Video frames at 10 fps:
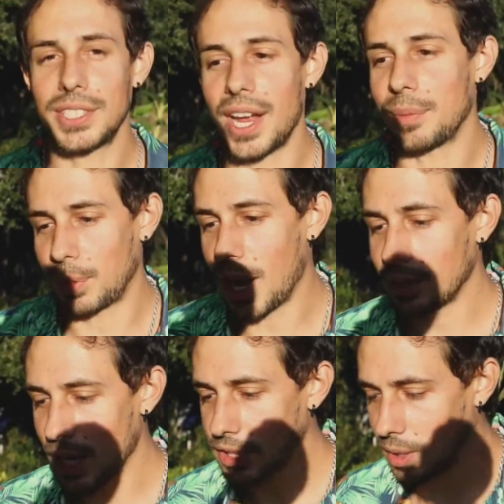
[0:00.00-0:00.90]
sign of
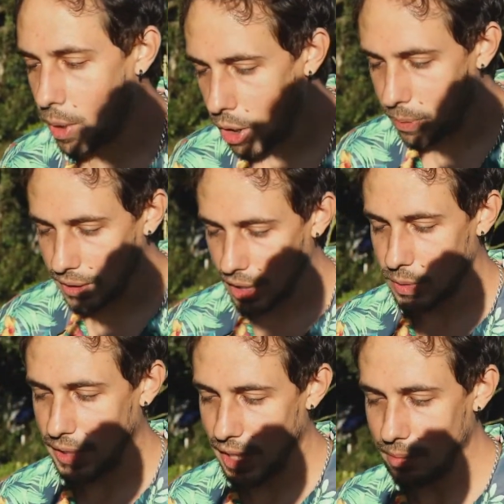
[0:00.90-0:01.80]
progress, and I'm hoping that
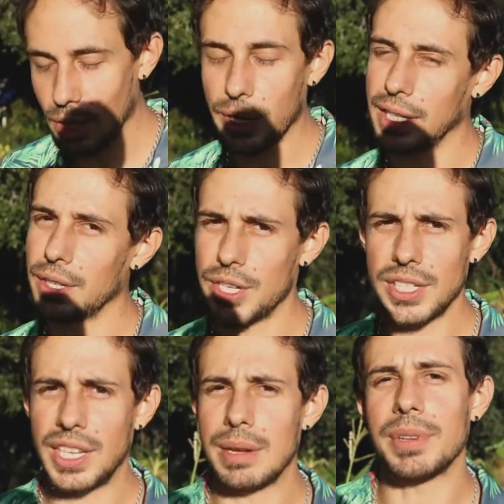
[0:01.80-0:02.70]
as we keep going, it'll
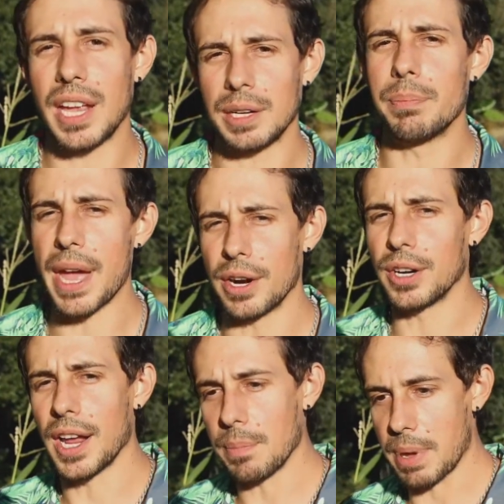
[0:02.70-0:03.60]
just keep getting better and